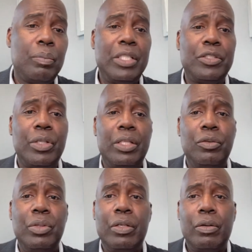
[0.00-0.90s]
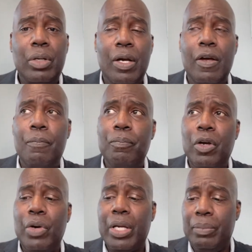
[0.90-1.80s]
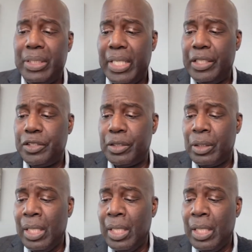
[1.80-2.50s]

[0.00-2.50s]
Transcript: Make sure that you get a recommendation.